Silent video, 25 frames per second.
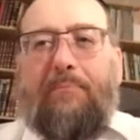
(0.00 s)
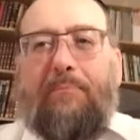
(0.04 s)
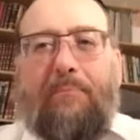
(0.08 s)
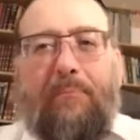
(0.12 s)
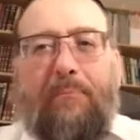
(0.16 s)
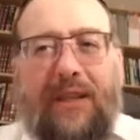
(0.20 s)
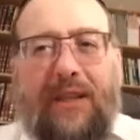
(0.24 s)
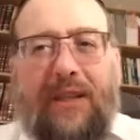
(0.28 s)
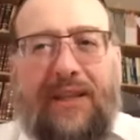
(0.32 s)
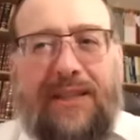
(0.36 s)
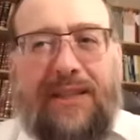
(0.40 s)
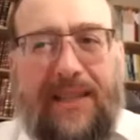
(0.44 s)

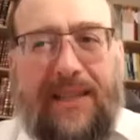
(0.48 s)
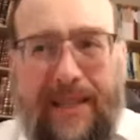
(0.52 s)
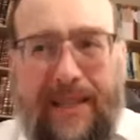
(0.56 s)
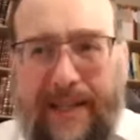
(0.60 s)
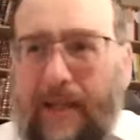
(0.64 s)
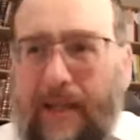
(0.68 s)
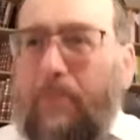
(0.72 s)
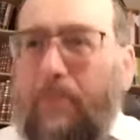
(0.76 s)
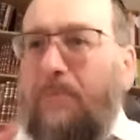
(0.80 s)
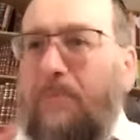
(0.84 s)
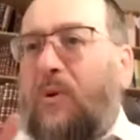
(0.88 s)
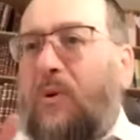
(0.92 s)
but it's a
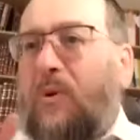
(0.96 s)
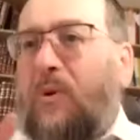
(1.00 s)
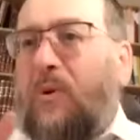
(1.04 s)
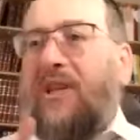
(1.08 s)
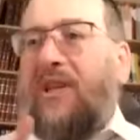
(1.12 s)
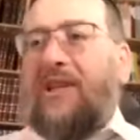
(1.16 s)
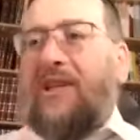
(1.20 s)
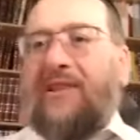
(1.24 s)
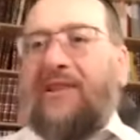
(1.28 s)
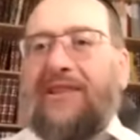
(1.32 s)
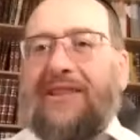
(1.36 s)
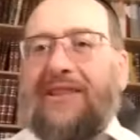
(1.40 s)
little bit more
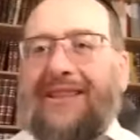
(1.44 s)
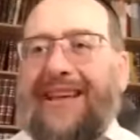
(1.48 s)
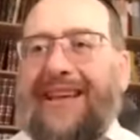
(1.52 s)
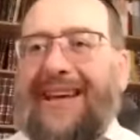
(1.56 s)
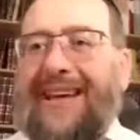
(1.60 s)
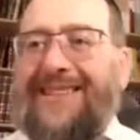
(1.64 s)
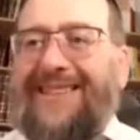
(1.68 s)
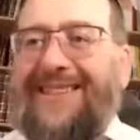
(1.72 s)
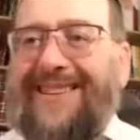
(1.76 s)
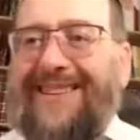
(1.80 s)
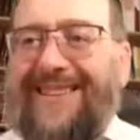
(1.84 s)
subtle than that.